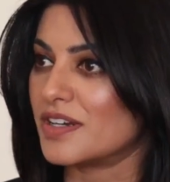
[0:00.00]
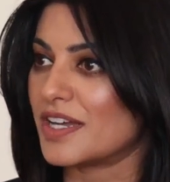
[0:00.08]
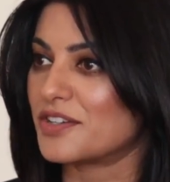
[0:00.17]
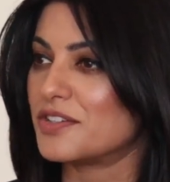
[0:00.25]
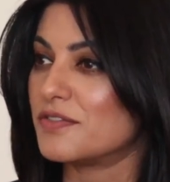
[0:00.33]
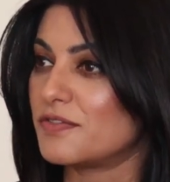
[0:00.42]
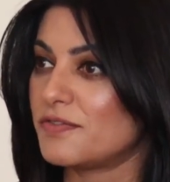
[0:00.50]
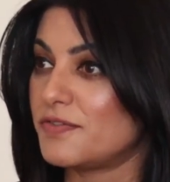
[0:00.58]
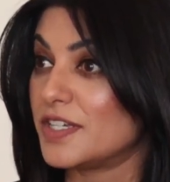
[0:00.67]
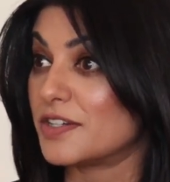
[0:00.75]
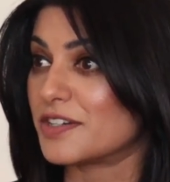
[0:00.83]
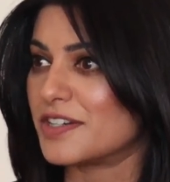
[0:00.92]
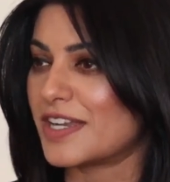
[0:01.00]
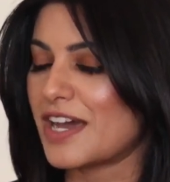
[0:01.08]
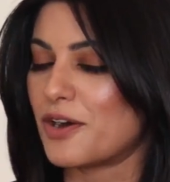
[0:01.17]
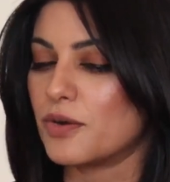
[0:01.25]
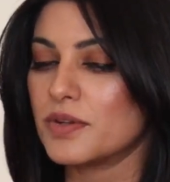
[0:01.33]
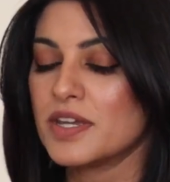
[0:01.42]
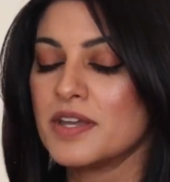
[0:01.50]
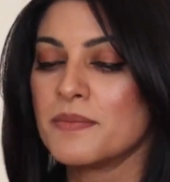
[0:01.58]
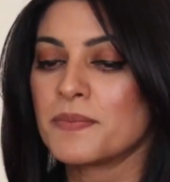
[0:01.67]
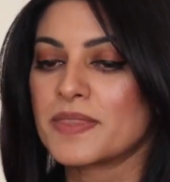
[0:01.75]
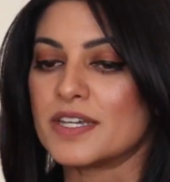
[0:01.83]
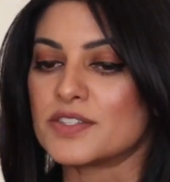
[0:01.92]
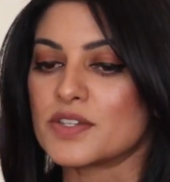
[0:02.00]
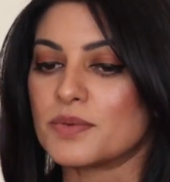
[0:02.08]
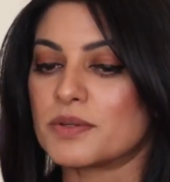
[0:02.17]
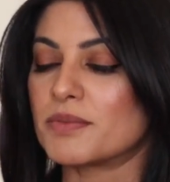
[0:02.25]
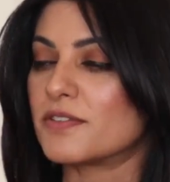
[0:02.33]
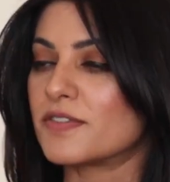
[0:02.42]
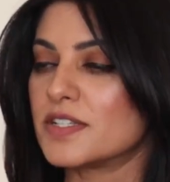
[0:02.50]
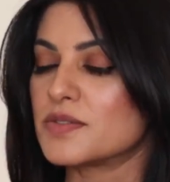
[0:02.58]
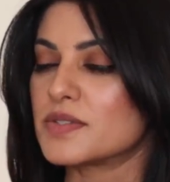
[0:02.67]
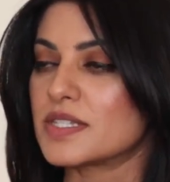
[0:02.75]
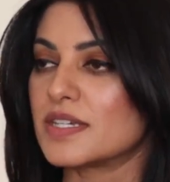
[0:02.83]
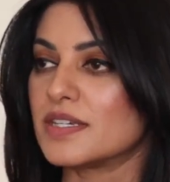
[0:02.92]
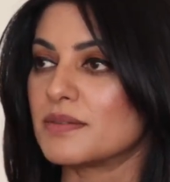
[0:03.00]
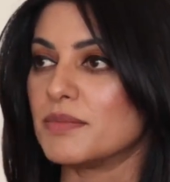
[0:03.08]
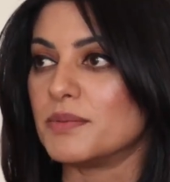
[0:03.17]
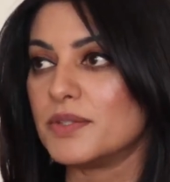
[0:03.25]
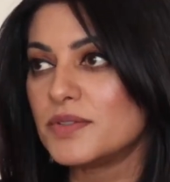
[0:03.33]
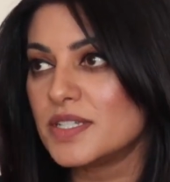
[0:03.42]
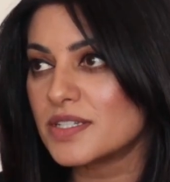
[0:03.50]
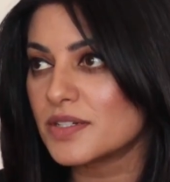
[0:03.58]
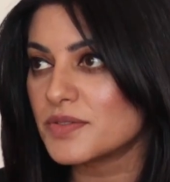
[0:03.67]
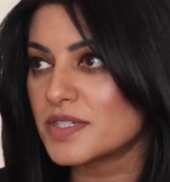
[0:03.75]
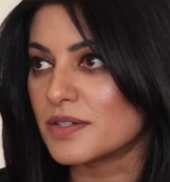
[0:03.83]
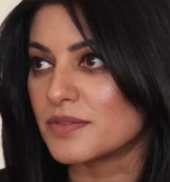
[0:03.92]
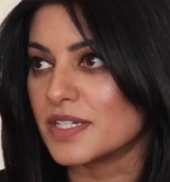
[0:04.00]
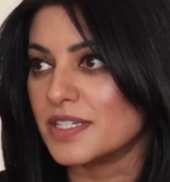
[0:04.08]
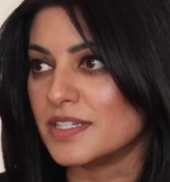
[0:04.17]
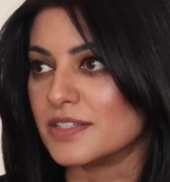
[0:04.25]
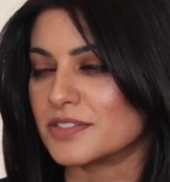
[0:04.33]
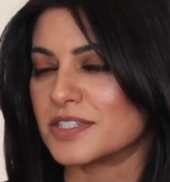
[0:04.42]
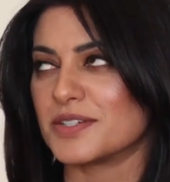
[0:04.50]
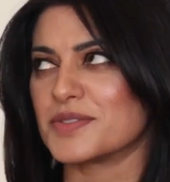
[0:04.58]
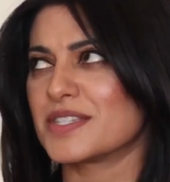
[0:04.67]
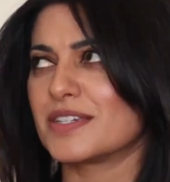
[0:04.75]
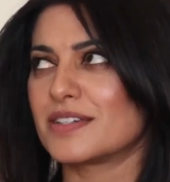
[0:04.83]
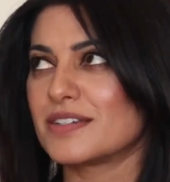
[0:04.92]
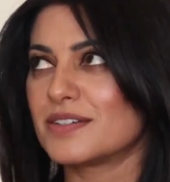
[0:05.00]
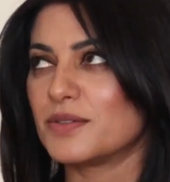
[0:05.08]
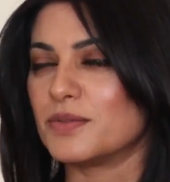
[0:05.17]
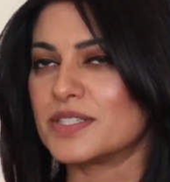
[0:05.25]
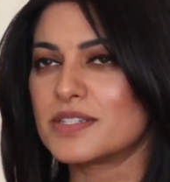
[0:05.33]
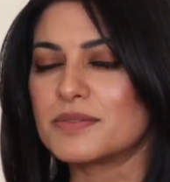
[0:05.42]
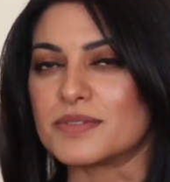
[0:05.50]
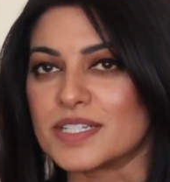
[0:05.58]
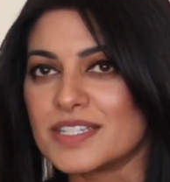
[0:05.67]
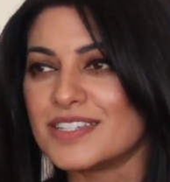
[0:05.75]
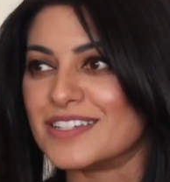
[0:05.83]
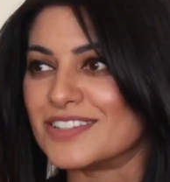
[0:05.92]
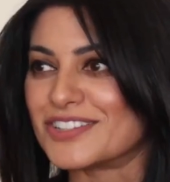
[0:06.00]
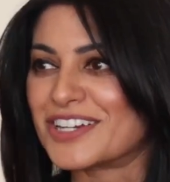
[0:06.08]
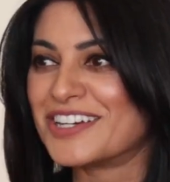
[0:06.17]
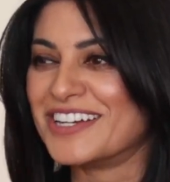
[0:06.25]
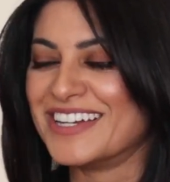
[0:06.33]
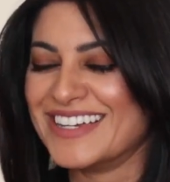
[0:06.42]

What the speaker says: I couldn't figure it out. And so one of my friends was like, maybe you need to go see a Reiki healer. And I was like, what's a Reiki healer?